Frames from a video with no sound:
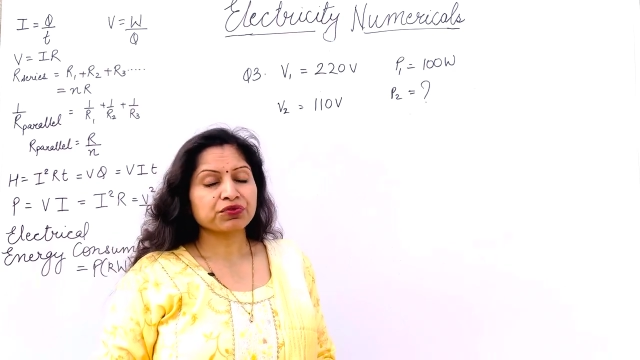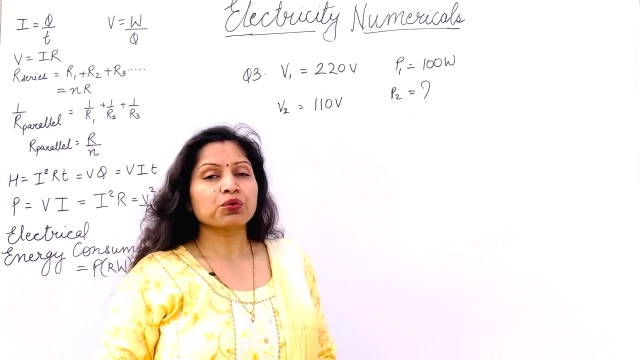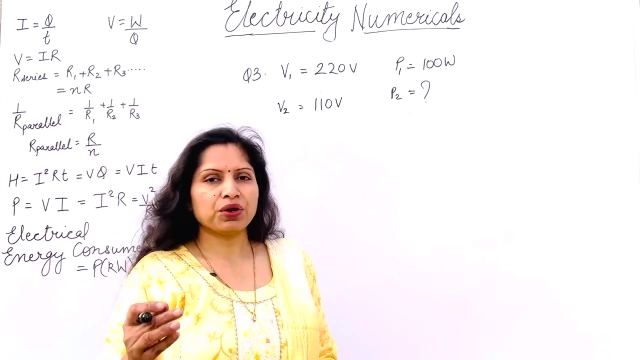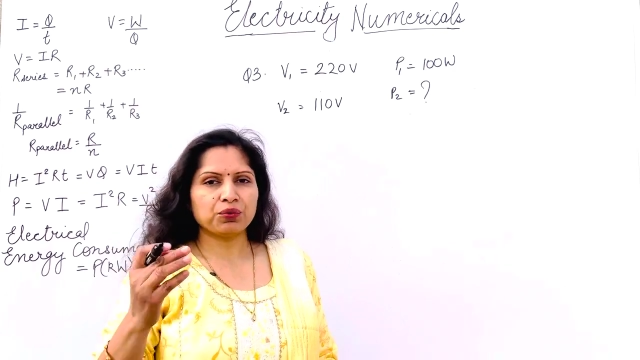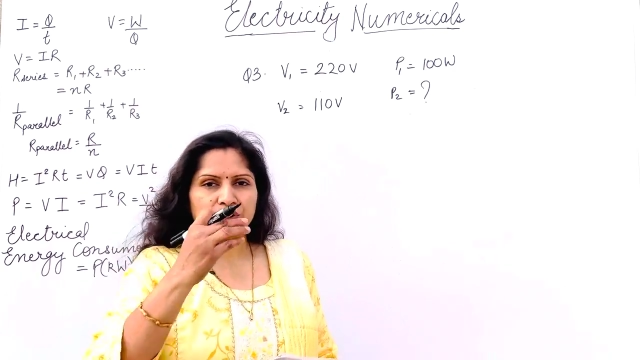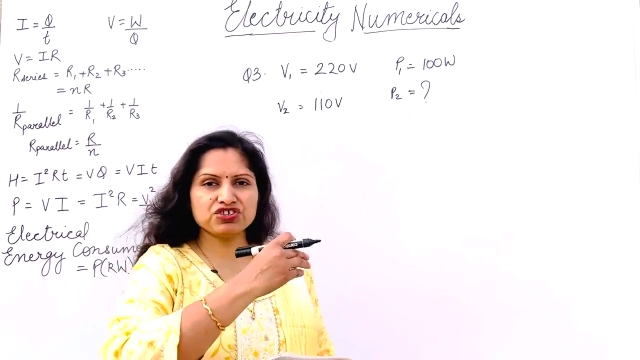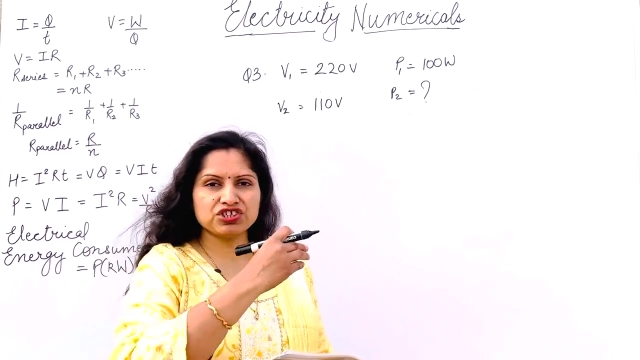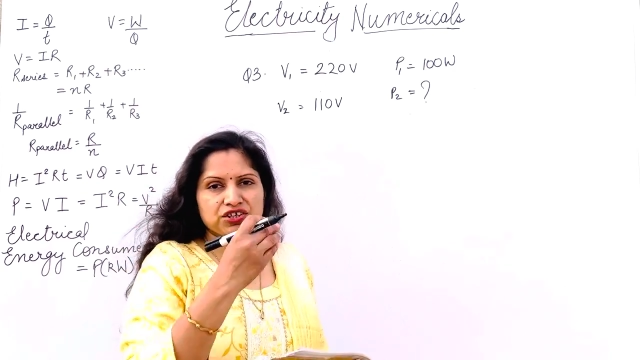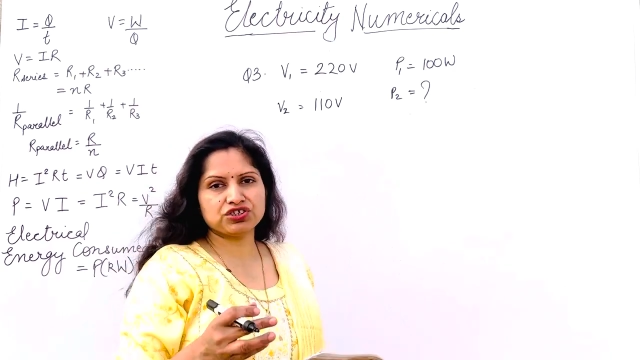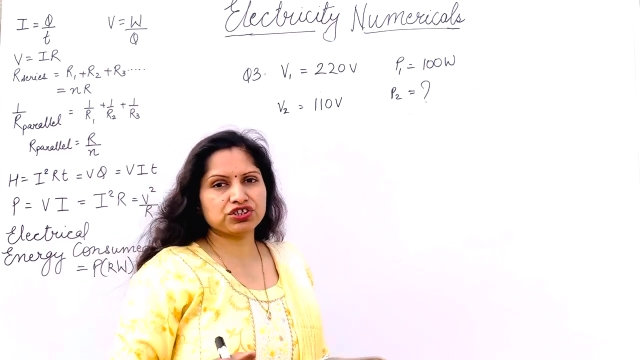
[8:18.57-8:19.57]
when we are
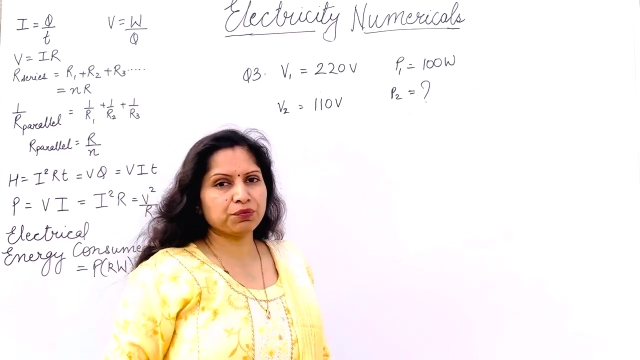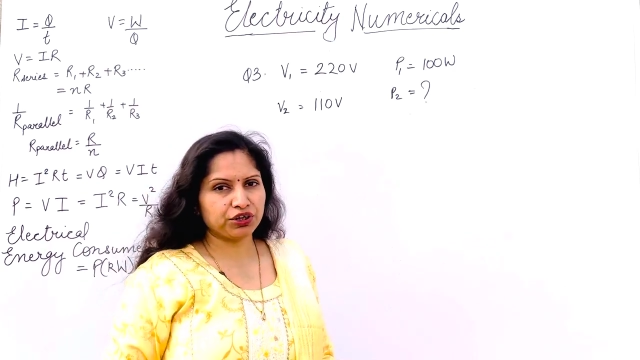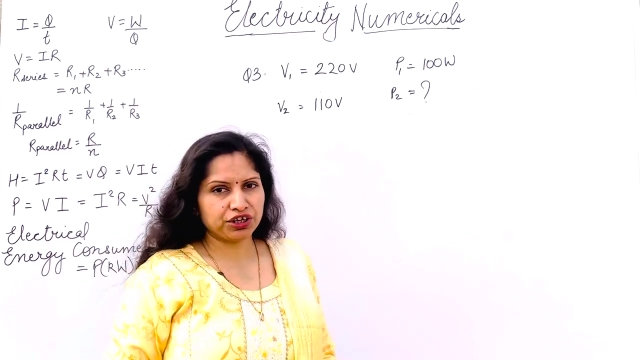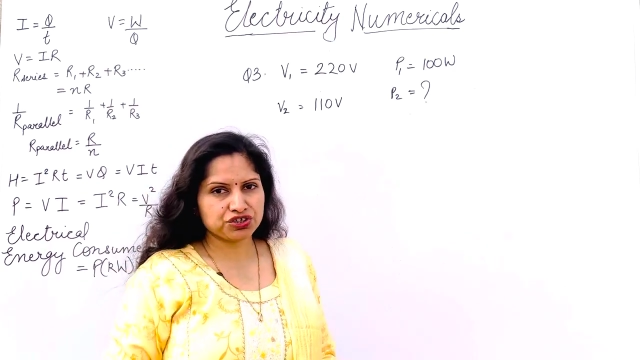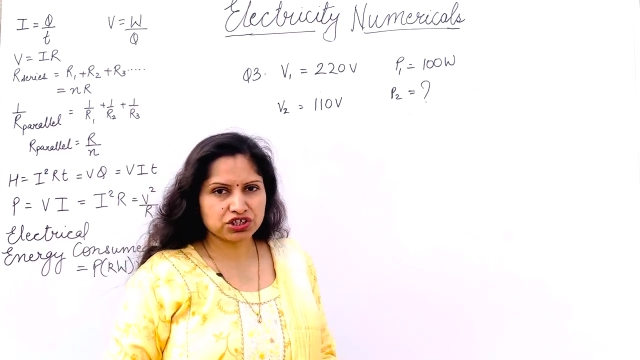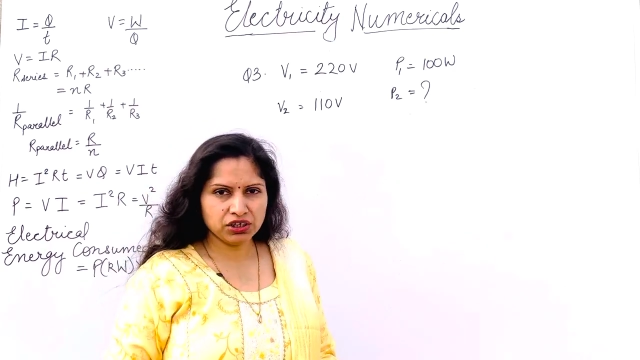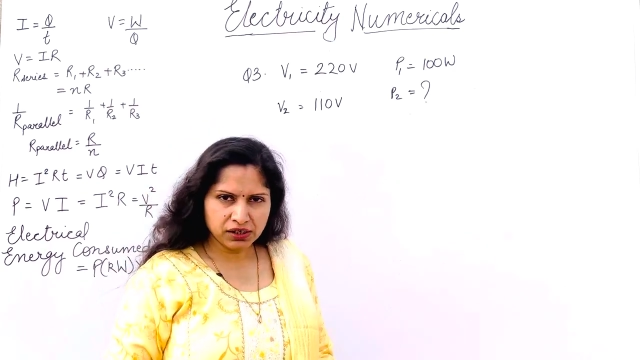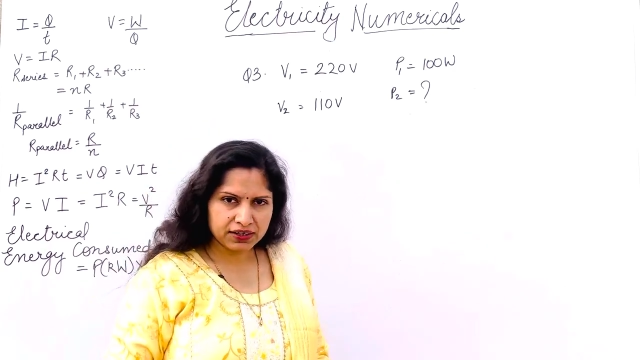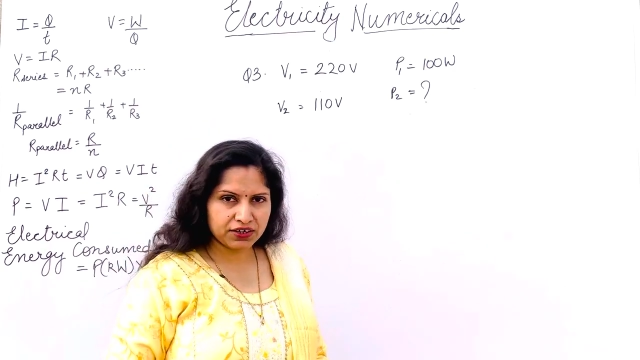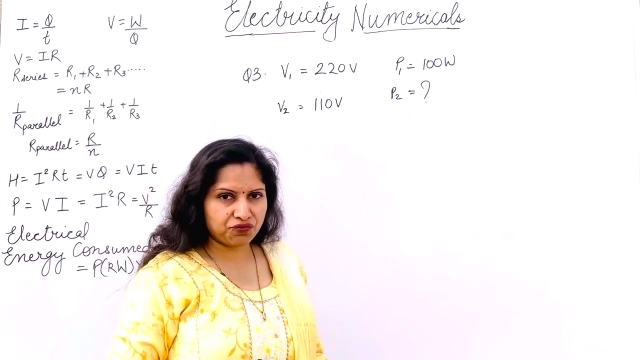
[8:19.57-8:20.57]
changing the potential
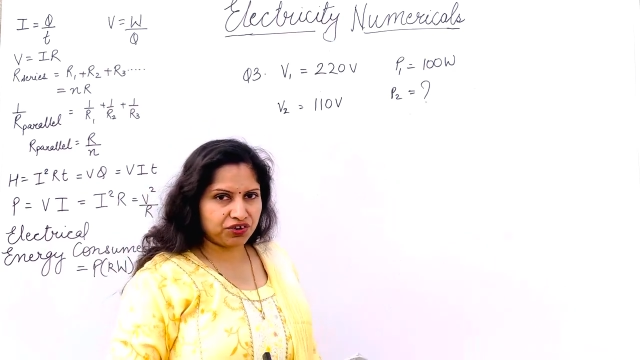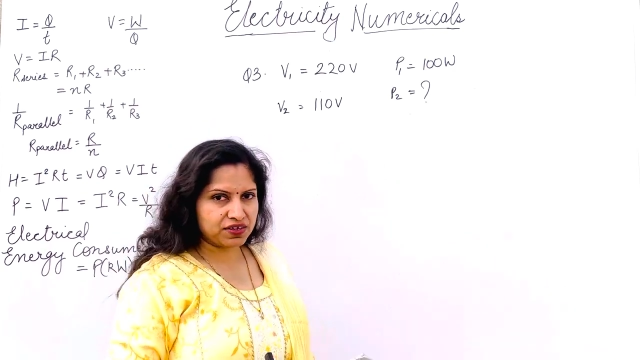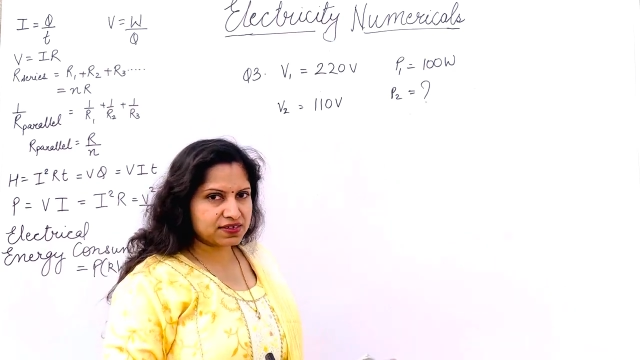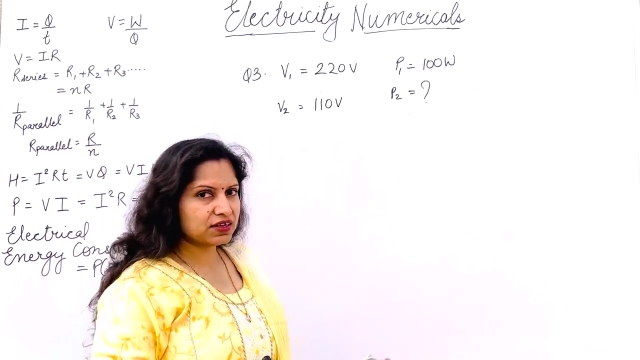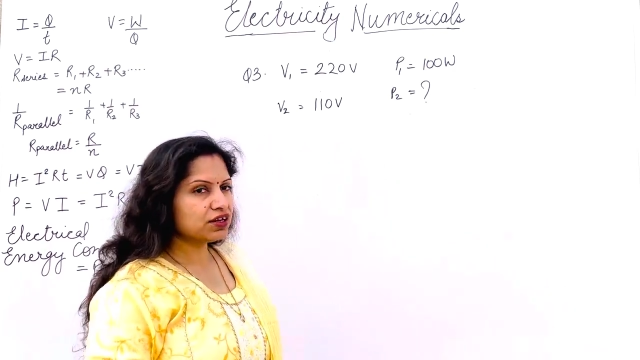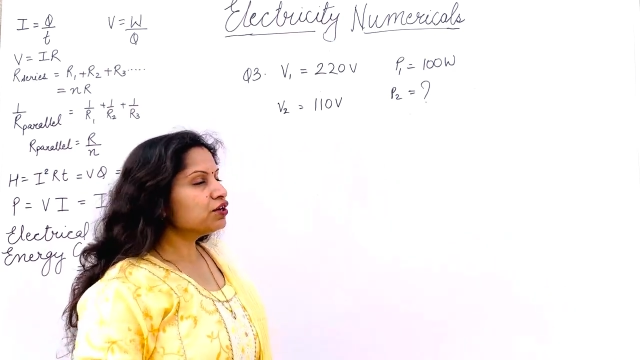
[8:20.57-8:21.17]
difference.